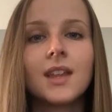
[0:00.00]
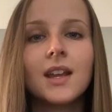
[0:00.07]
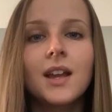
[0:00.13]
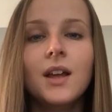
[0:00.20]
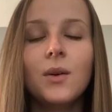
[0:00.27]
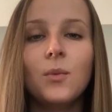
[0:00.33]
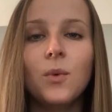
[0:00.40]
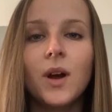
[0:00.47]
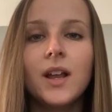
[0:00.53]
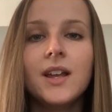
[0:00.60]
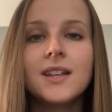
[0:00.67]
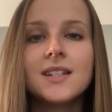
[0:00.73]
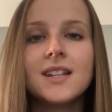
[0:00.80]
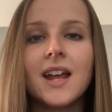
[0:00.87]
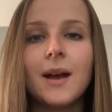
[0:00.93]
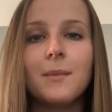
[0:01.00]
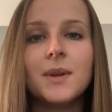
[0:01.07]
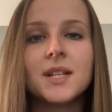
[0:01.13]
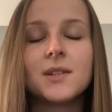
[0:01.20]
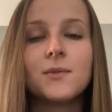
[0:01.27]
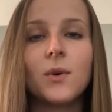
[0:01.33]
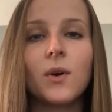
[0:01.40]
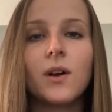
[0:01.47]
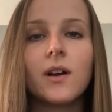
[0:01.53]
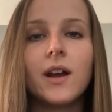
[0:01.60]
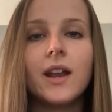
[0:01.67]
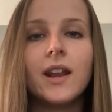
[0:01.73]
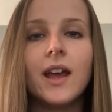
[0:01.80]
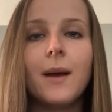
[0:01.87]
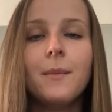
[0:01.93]
What is an MS4? An
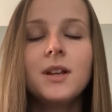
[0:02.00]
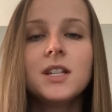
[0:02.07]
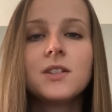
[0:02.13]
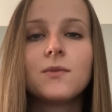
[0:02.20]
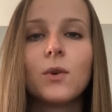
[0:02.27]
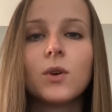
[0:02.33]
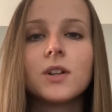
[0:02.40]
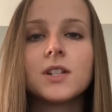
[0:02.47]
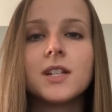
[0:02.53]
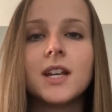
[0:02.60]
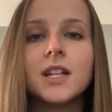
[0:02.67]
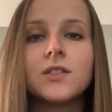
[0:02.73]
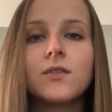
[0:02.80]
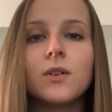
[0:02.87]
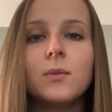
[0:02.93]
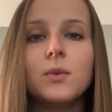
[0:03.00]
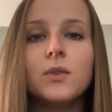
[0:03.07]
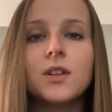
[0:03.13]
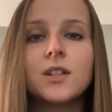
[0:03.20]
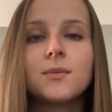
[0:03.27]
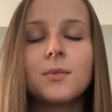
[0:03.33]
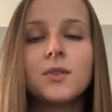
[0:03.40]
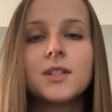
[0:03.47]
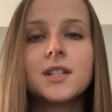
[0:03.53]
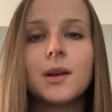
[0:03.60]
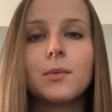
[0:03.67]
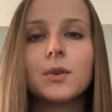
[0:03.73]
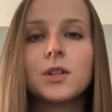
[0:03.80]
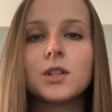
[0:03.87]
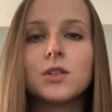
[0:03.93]
MS4 stands for a Municipal
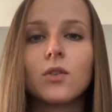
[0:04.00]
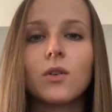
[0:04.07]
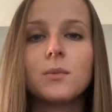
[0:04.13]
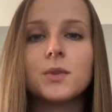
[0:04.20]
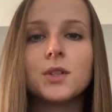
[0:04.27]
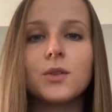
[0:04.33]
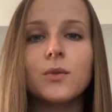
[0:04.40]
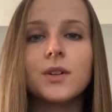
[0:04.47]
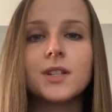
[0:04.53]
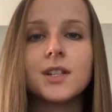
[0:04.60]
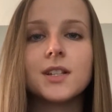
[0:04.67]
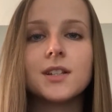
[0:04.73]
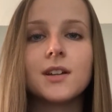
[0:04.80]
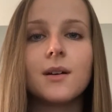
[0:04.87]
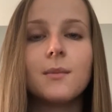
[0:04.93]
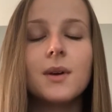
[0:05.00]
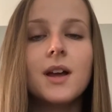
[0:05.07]
Separate Storm Sewer System.